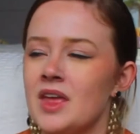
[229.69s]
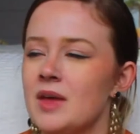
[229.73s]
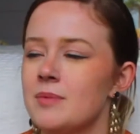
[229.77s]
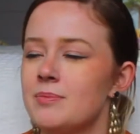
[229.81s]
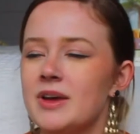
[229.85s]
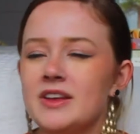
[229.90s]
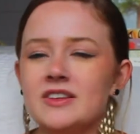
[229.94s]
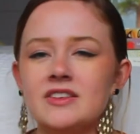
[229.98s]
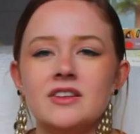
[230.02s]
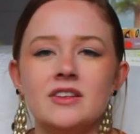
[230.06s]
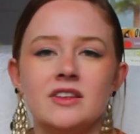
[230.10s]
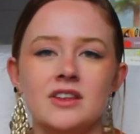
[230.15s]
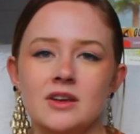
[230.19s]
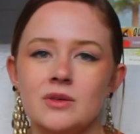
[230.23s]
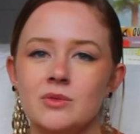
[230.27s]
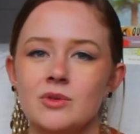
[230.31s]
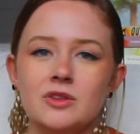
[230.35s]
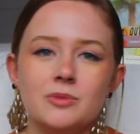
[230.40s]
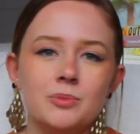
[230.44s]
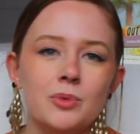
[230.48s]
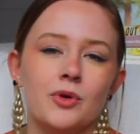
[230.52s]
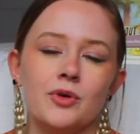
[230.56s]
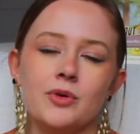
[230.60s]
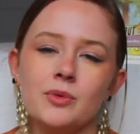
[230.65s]
Basically, with
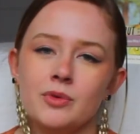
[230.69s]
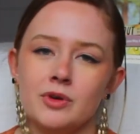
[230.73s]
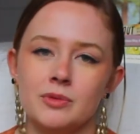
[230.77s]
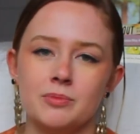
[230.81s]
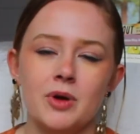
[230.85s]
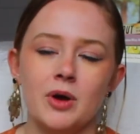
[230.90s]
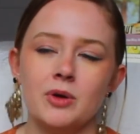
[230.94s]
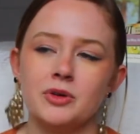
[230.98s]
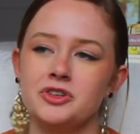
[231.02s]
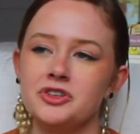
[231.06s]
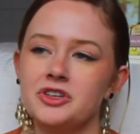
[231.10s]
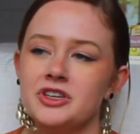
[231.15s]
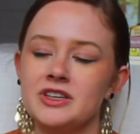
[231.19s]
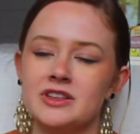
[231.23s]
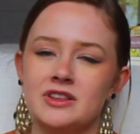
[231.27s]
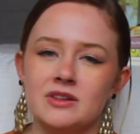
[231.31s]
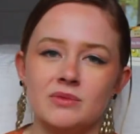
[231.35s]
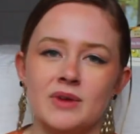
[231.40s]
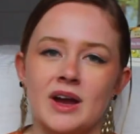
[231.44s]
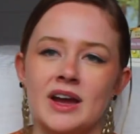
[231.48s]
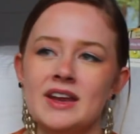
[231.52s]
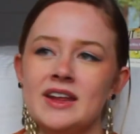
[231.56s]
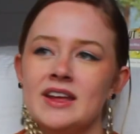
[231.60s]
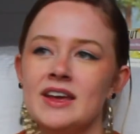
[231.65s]
spoken word poetry, the
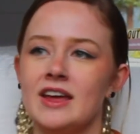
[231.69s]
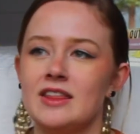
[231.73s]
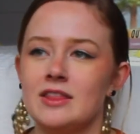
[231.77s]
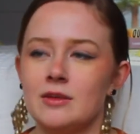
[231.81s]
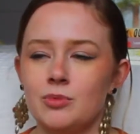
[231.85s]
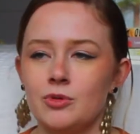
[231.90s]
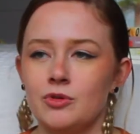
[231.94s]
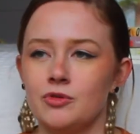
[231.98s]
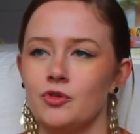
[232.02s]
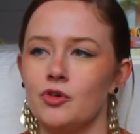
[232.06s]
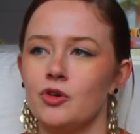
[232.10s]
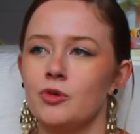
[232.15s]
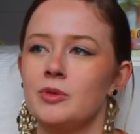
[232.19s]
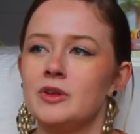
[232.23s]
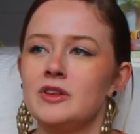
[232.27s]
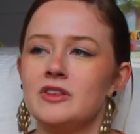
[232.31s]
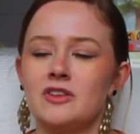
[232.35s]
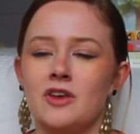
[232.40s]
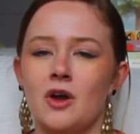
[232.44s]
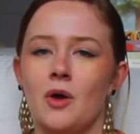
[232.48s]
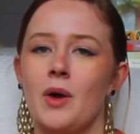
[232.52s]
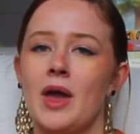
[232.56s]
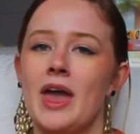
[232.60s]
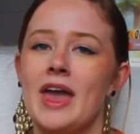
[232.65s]
writing and the performance
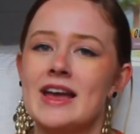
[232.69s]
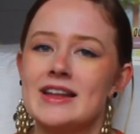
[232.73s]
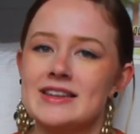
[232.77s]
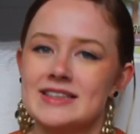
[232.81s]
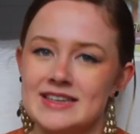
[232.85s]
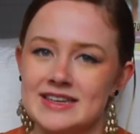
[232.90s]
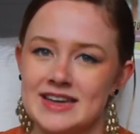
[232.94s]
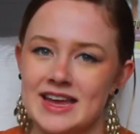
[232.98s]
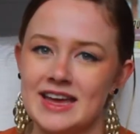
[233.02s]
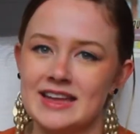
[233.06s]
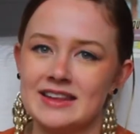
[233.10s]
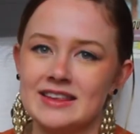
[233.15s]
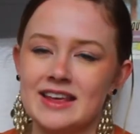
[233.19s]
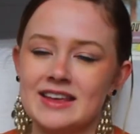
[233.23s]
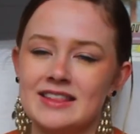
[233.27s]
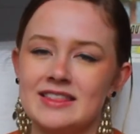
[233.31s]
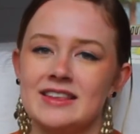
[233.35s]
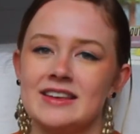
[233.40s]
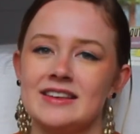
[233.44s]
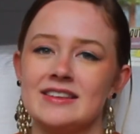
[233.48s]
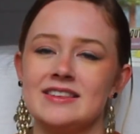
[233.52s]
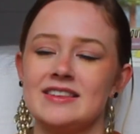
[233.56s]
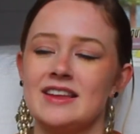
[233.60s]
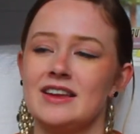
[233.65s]
go hand in hand like
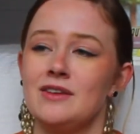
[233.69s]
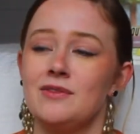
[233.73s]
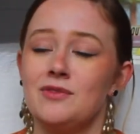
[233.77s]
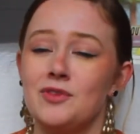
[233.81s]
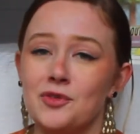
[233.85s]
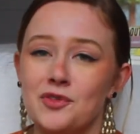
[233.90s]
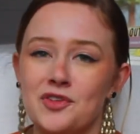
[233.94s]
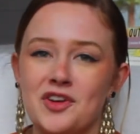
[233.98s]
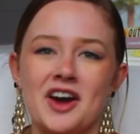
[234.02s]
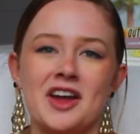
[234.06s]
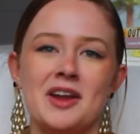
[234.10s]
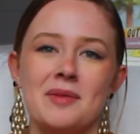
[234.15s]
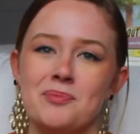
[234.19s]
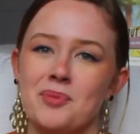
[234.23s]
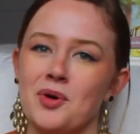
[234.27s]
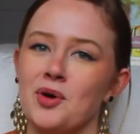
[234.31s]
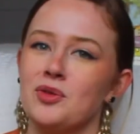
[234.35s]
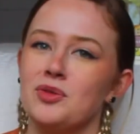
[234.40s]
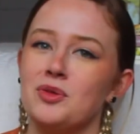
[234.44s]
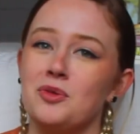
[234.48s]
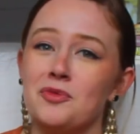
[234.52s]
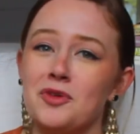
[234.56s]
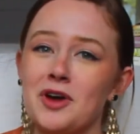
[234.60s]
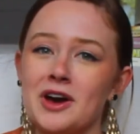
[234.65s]
this, and if you've got it
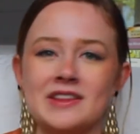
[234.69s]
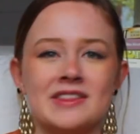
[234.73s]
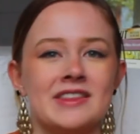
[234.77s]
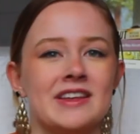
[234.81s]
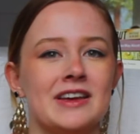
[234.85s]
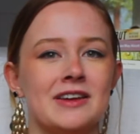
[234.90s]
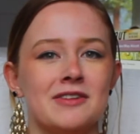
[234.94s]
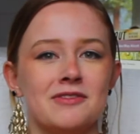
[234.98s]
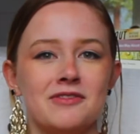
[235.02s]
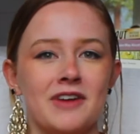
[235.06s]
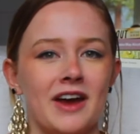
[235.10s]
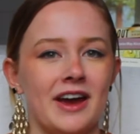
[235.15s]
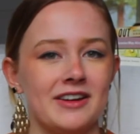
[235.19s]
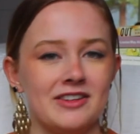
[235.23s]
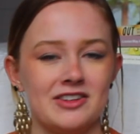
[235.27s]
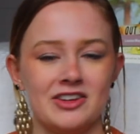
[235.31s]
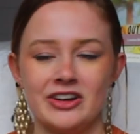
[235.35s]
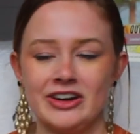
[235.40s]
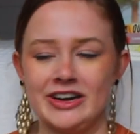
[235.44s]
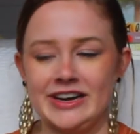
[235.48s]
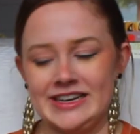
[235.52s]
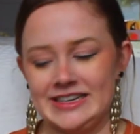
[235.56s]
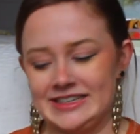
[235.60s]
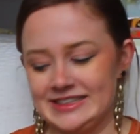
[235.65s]
both, you've got the it
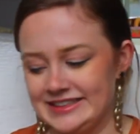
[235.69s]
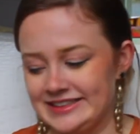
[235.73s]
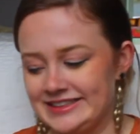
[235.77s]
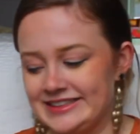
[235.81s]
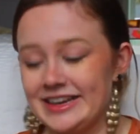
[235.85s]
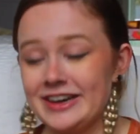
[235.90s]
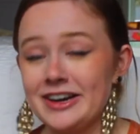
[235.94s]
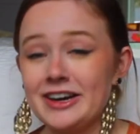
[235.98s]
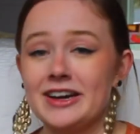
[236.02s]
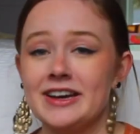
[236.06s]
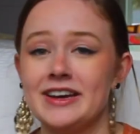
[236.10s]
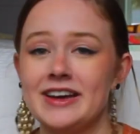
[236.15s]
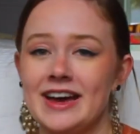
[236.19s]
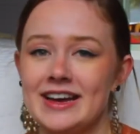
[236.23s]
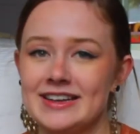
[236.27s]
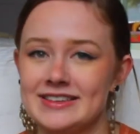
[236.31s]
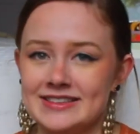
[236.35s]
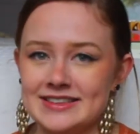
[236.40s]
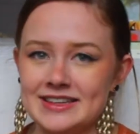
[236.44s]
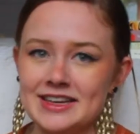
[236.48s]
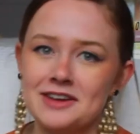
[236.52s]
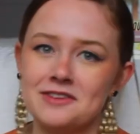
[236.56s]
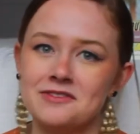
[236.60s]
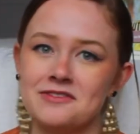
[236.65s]
factor, and Sarah has
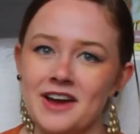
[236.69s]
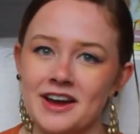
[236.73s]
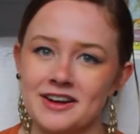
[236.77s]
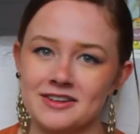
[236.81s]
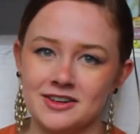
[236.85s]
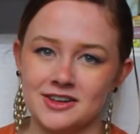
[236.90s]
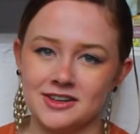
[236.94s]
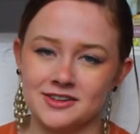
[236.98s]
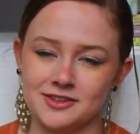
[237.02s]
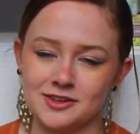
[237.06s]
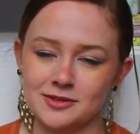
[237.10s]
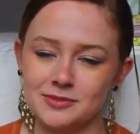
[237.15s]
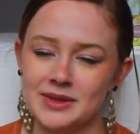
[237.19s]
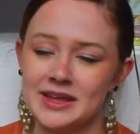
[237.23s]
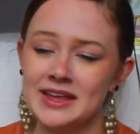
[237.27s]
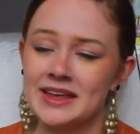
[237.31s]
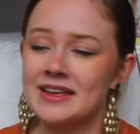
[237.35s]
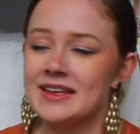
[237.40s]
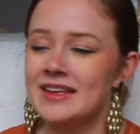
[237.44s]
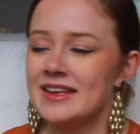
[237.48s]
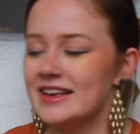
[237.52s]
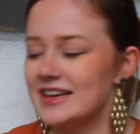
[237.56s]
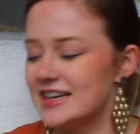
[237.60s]
the it factor for me.